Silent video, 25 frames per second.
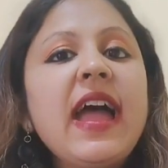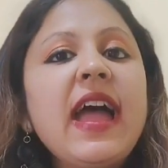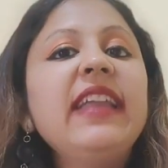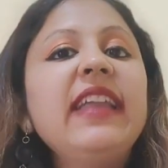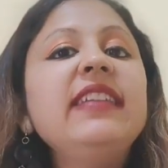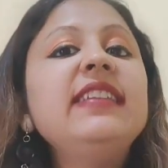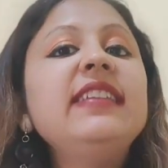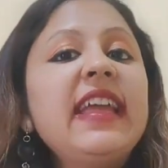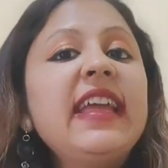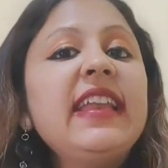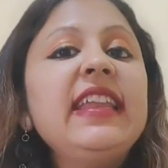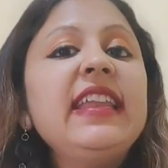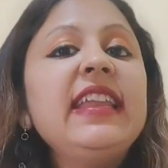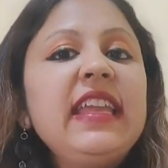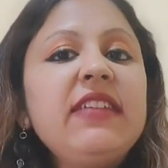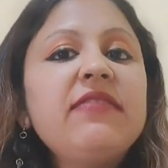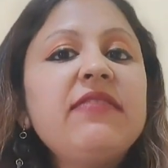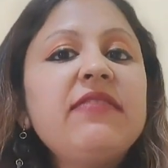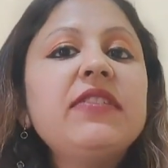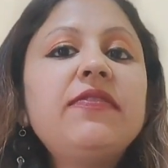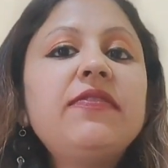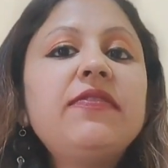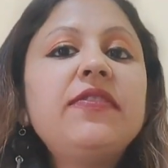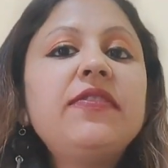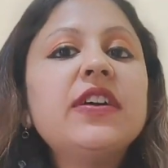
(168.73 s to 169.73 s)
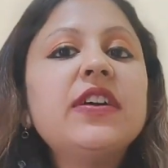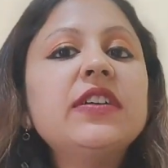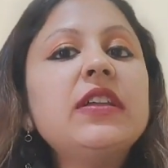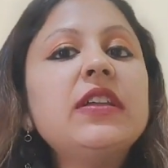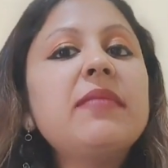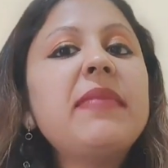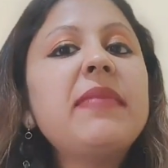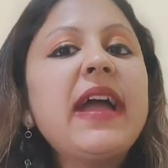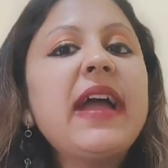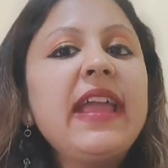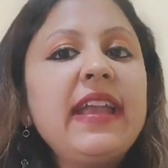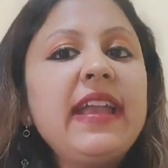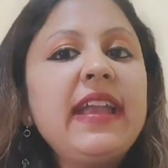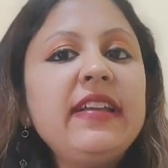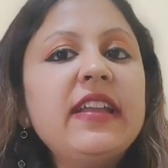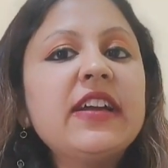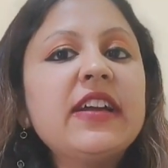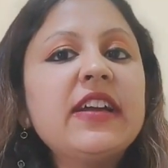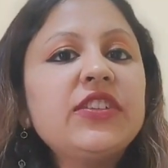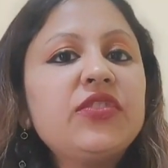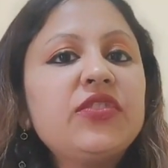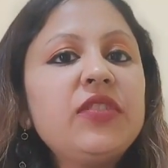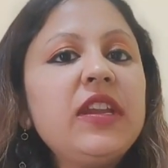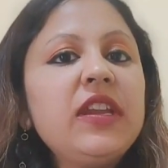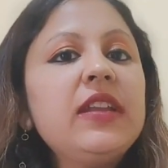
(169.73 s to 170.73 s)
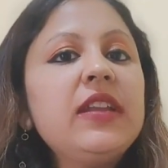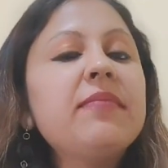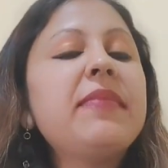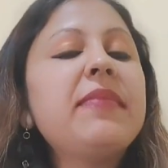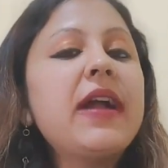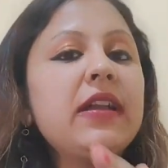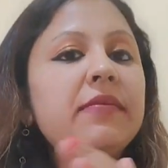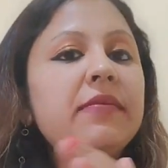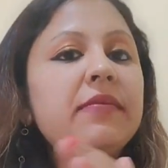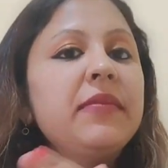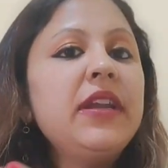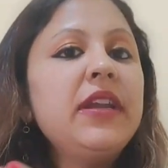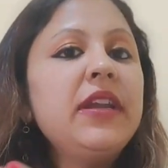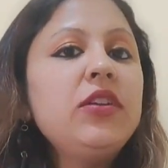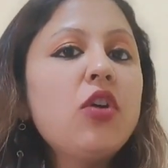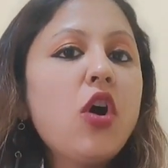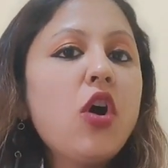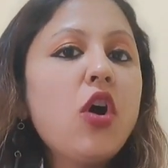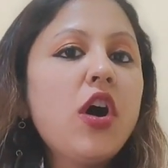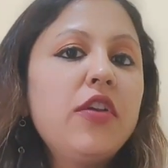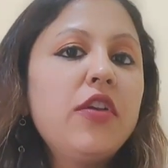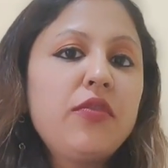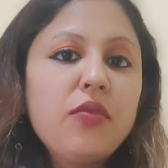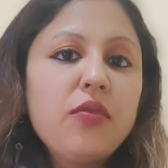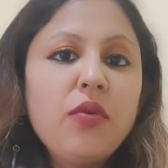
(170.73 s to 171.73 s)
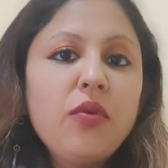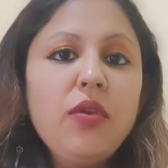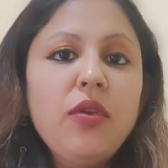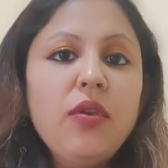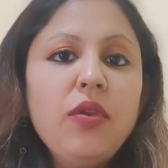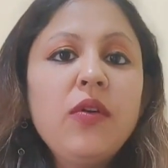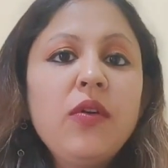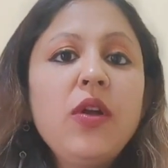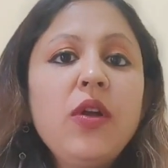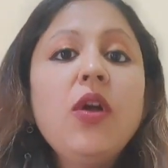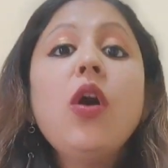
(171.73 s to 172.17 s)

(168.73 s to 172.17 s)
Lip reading: and then even further by industry, department, or role.